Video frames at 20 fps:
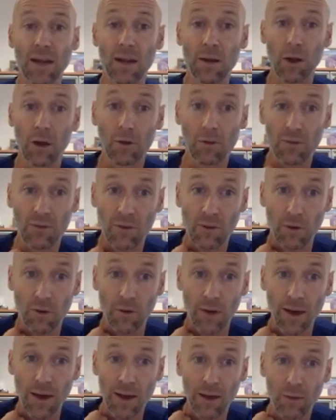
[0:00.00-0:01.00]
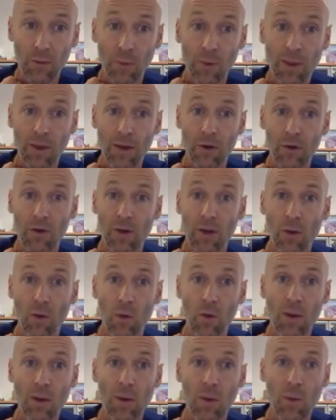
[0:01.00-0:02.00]
not the right way or the
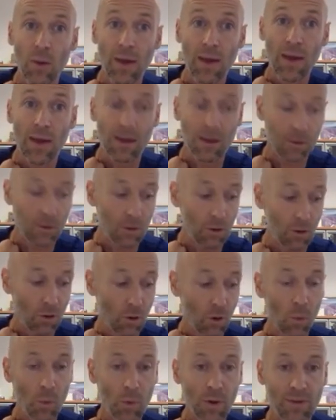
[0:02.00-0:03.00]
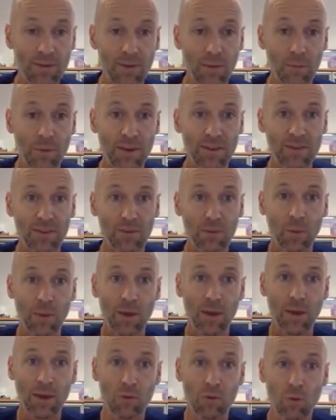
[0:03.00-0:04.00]
only way or always the best
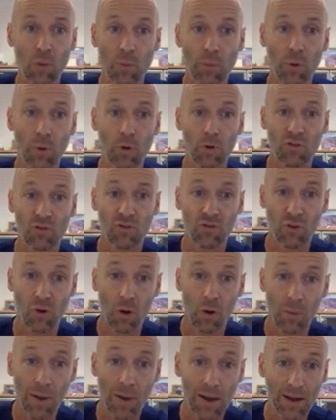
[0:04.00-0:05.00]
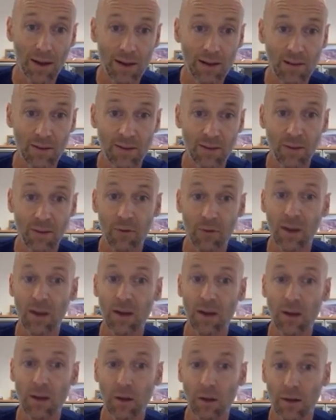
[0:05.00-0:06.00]
way to approach trauma. It's definitely
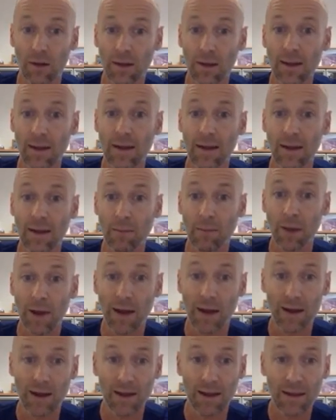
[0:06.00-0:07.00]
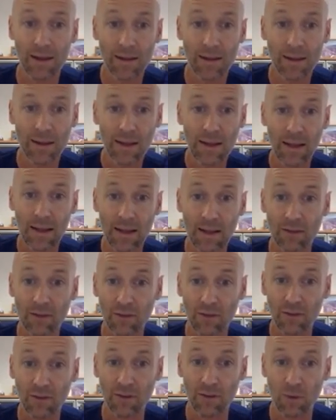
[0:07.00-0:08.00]
not legally binding. It's
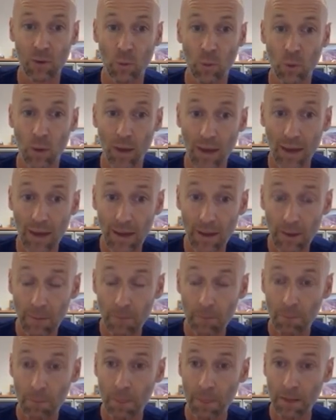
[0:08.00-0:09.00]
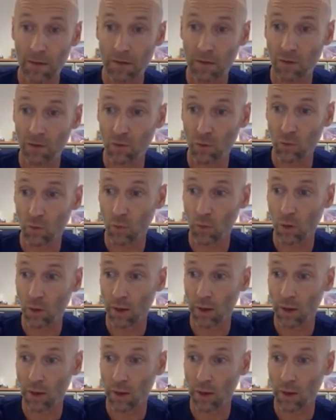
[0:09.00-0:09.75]
just a way to